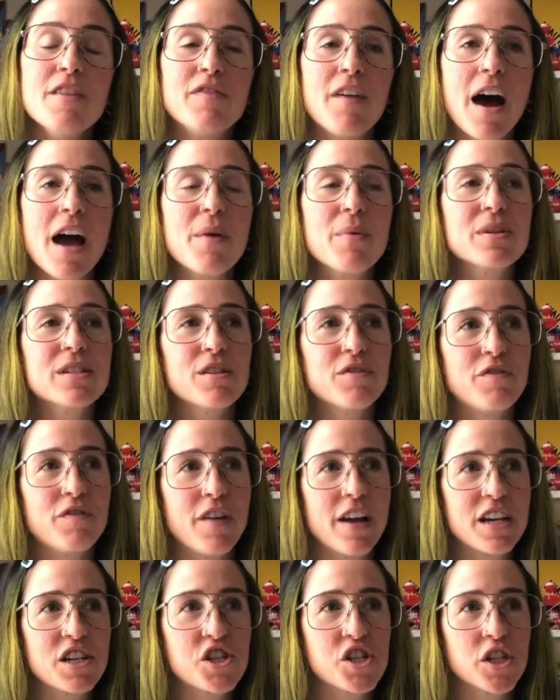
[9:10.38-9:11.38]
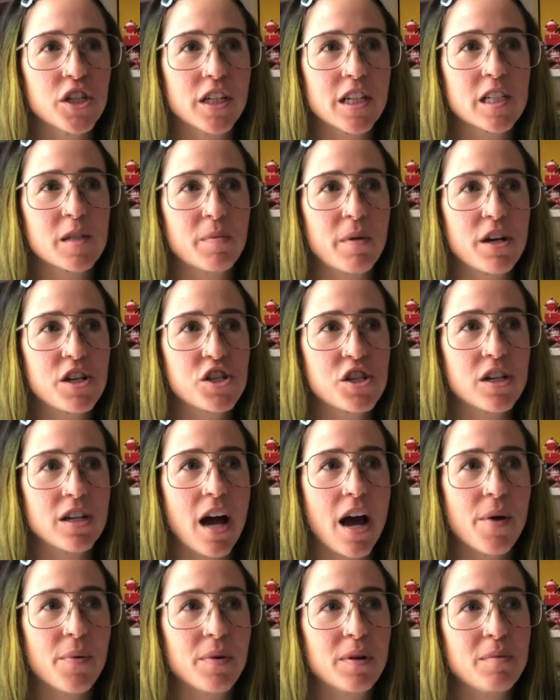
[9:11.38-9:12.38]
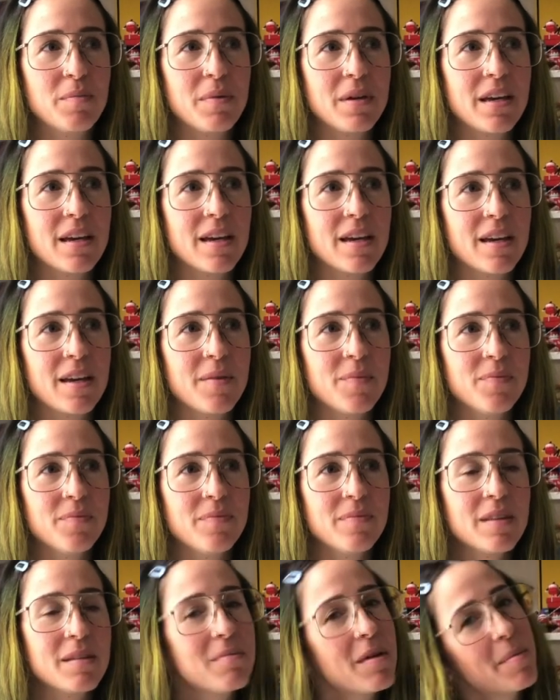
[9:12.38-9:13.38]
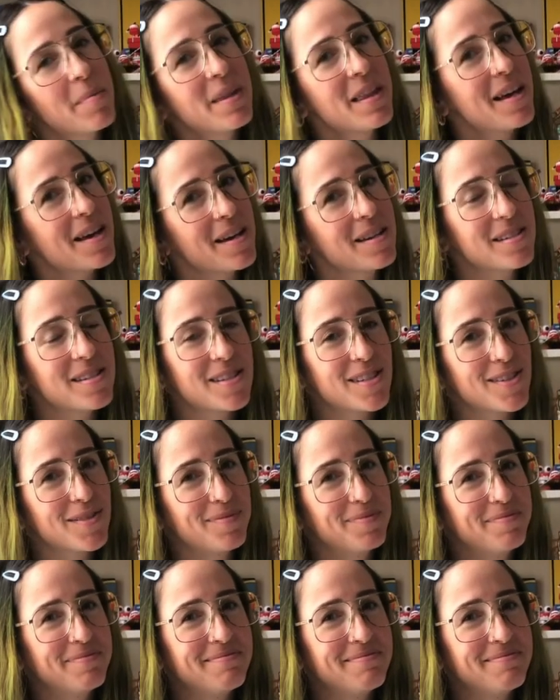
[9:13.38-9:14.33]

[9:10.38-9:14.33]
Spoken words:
if I was a facial expression, I would be maybe this.